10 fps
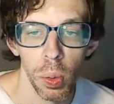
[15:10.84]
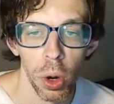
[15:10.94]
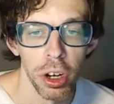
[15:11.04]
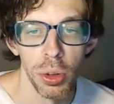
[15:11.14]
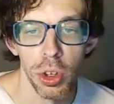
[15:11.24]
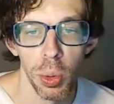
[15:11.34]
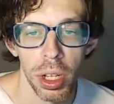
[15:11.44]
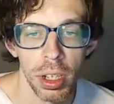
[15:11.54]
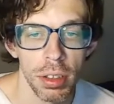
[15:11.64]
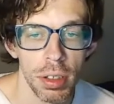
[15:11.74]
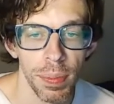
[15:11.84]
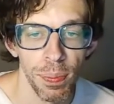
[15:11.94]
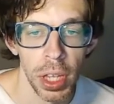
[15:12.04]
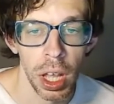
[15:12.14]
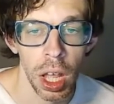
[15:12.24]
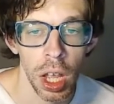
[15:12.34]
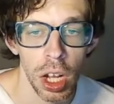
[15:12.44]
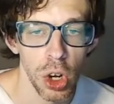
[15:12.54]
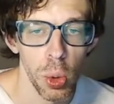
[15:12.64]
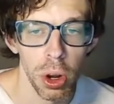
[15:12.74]
Why are you doing this?"
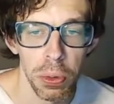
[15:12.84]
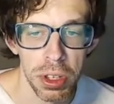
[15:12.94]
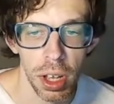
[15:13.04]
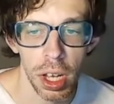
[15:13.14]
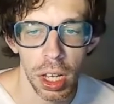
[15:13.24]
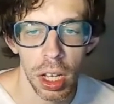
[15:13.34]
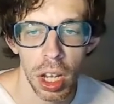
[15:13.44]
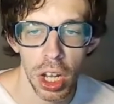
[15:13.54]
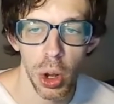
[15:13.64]
You know what he was like.